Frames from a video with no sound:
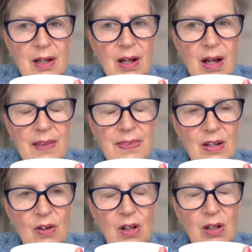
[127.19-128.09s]
I think,
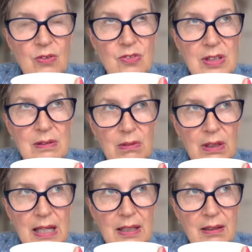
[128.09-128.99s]
are closely
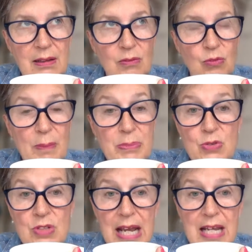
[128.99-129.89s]
related.
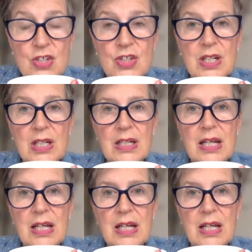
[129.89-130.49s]
Reputation